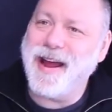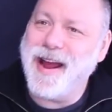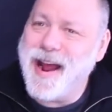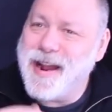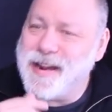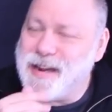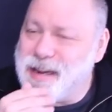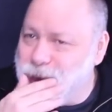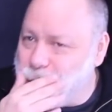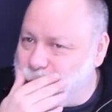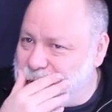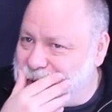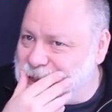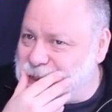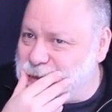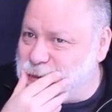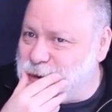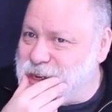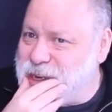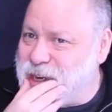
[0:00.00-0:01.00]
and I
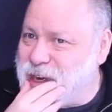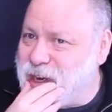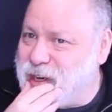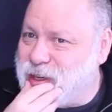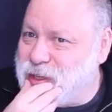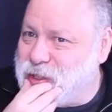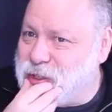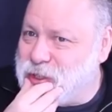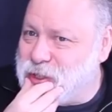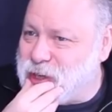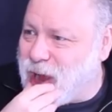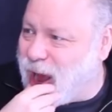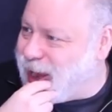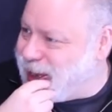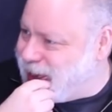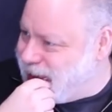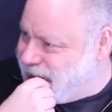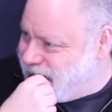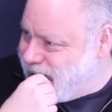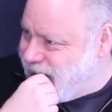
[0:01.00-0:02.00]
ended up with this really
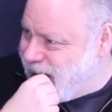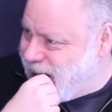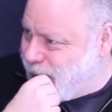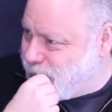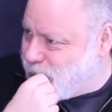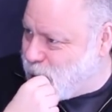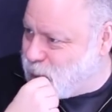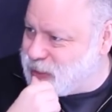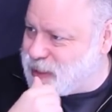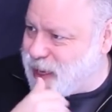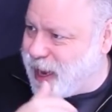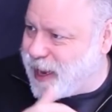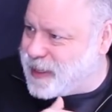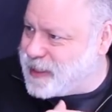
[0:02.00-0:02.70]
shoddy name.